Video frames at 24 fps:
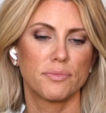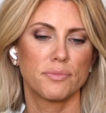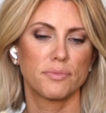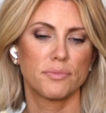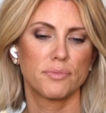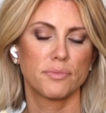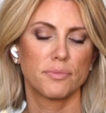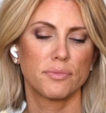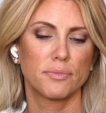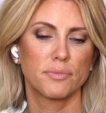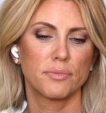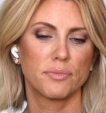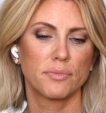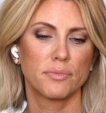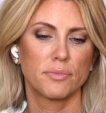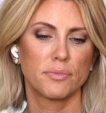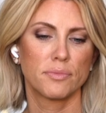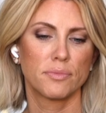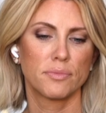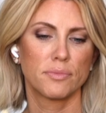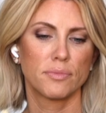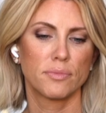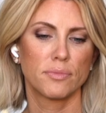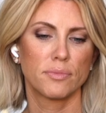
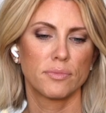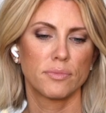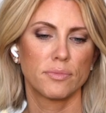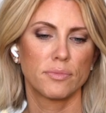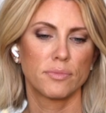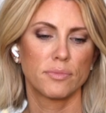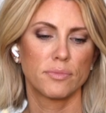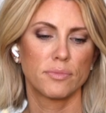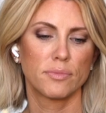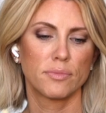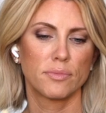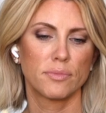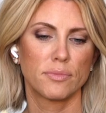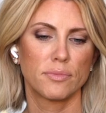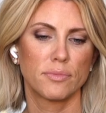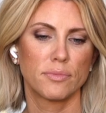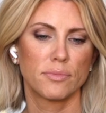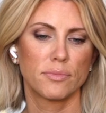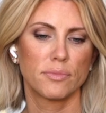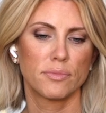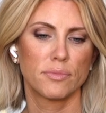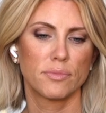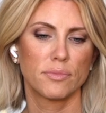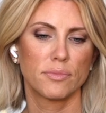
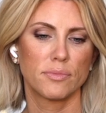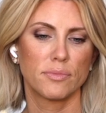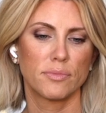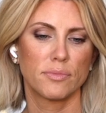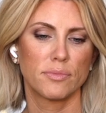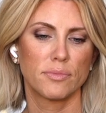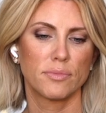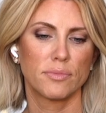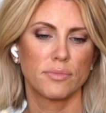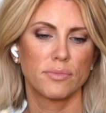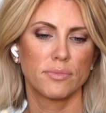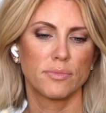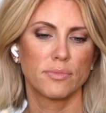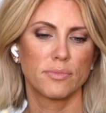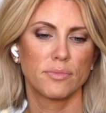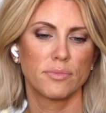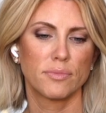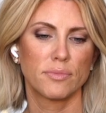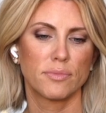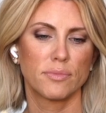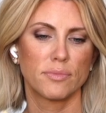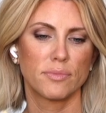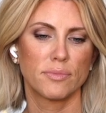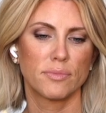
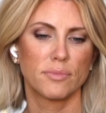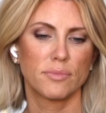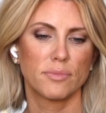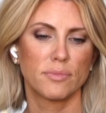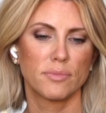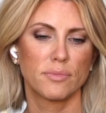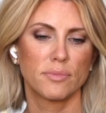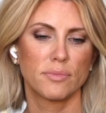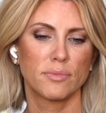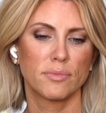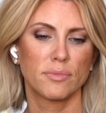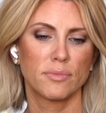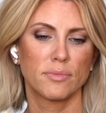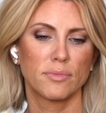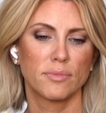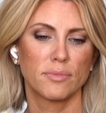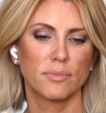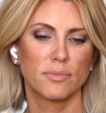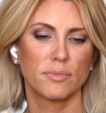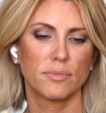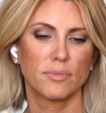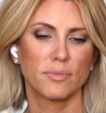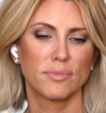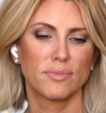
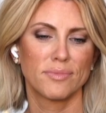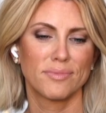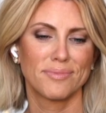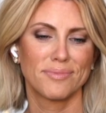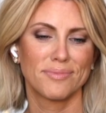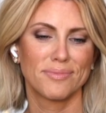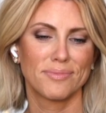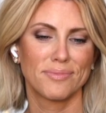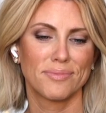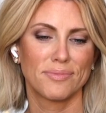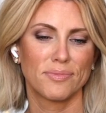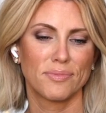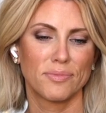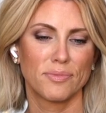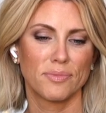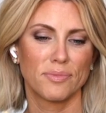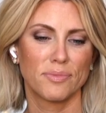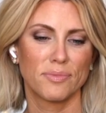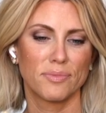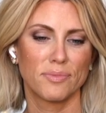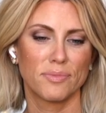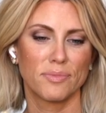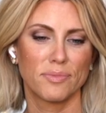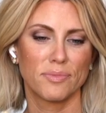
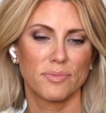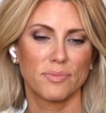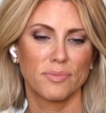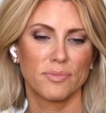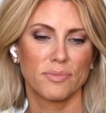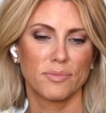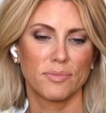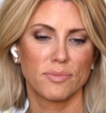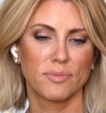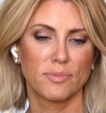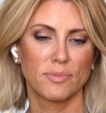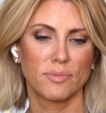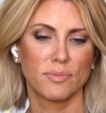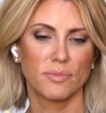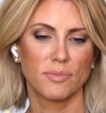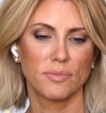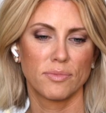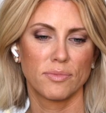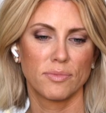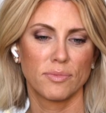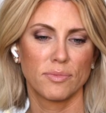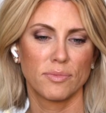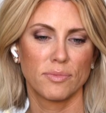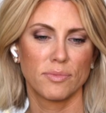
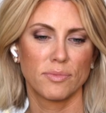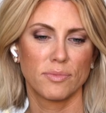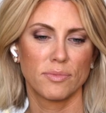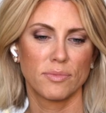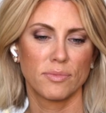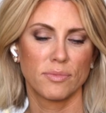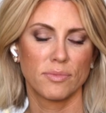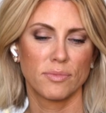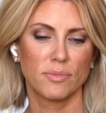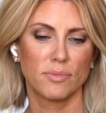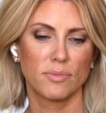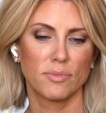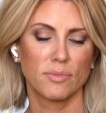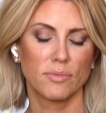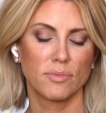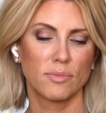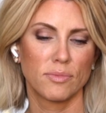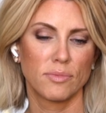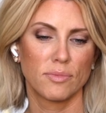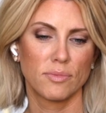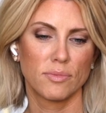The person shown says nothing.